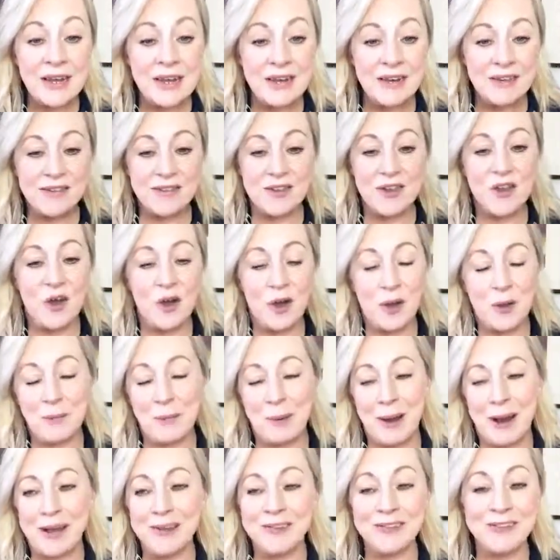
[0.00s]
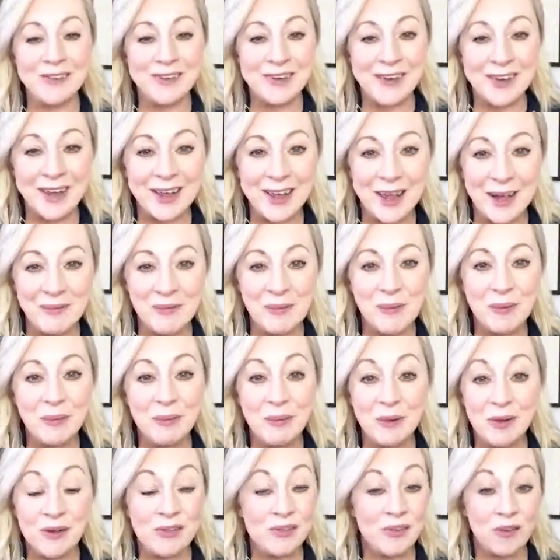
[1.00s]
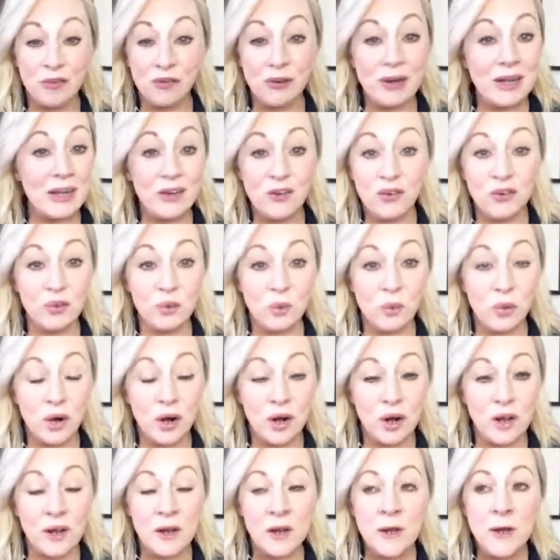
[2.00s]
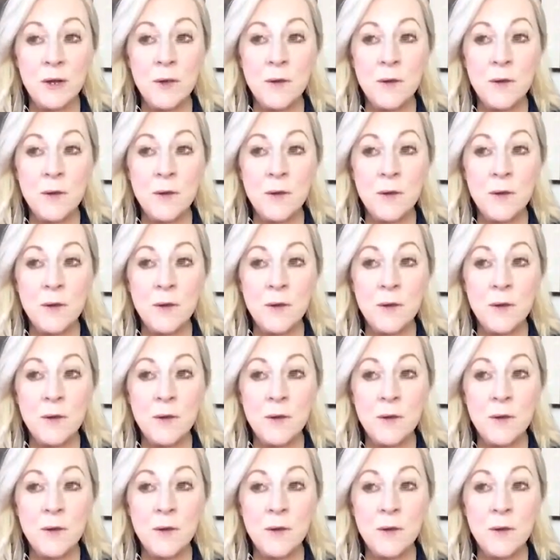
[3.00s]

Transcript: You see how passionate I am about it, because it really does work.